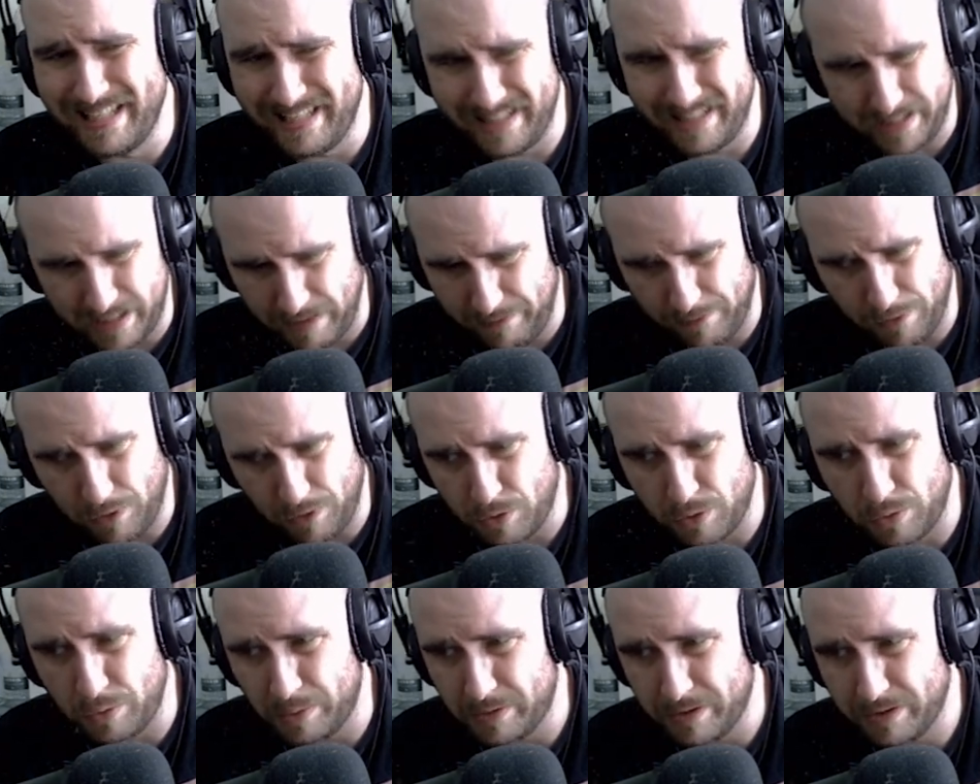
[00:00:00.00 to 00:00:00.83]

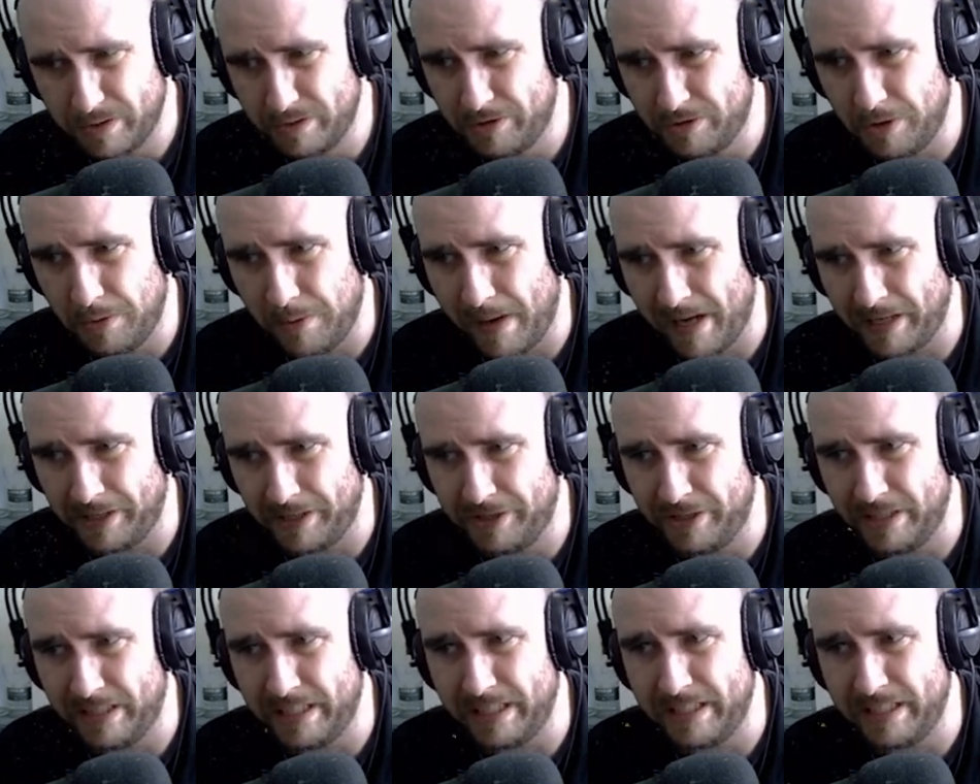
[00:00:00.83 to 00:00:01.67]
difficult to
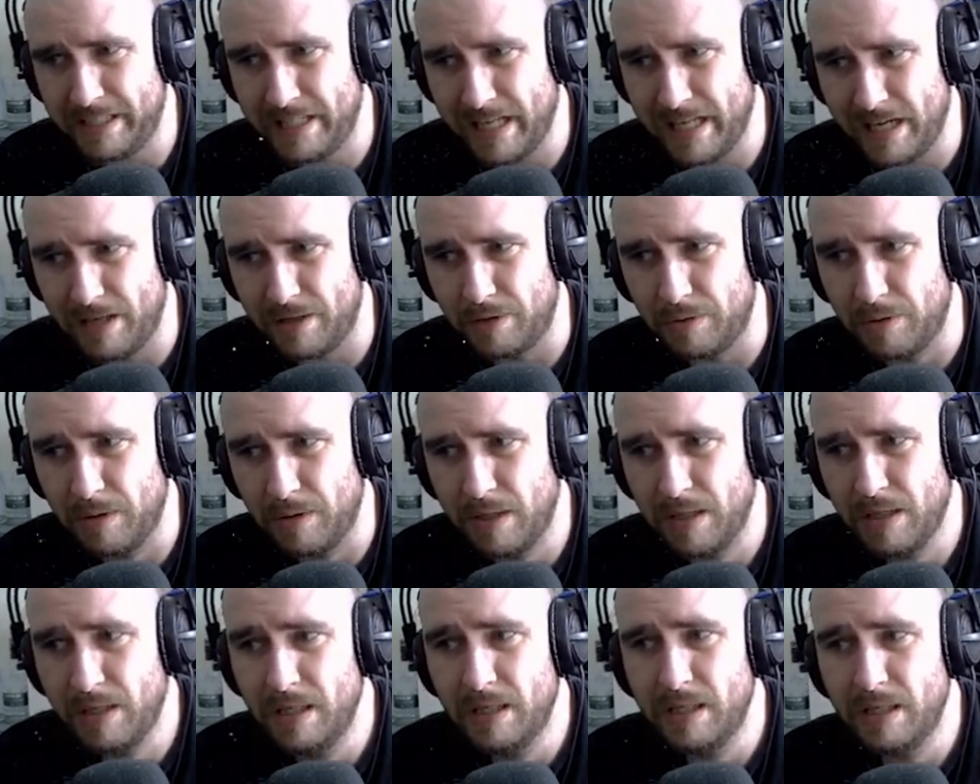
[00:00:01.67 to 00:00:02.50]
actually tell.
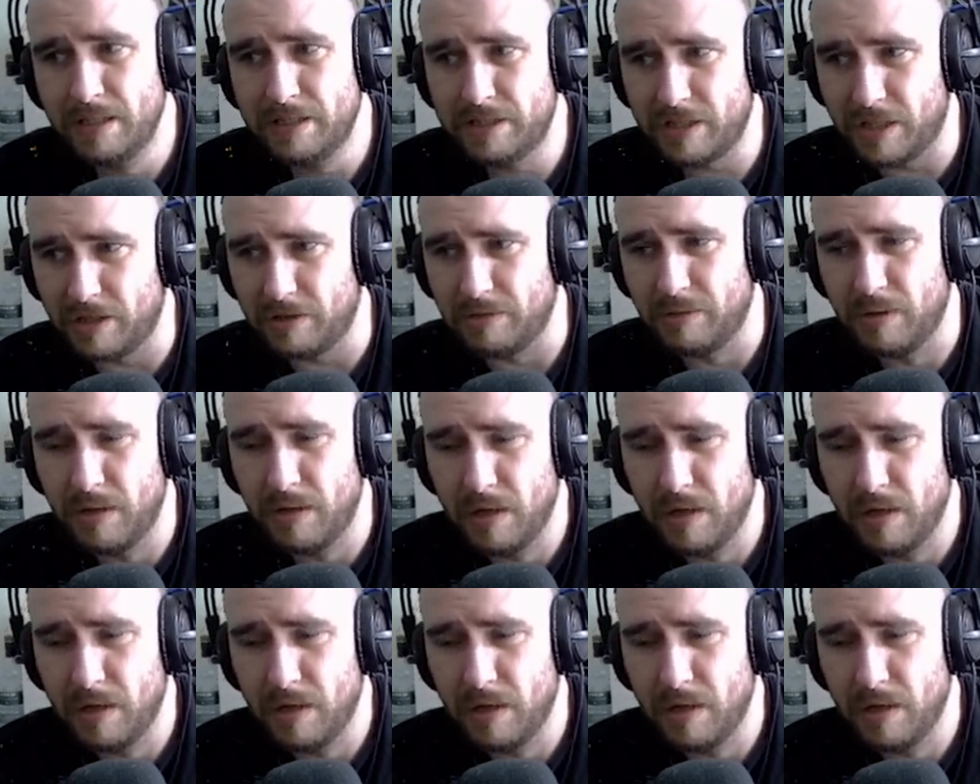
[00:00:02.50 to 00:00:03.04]
So,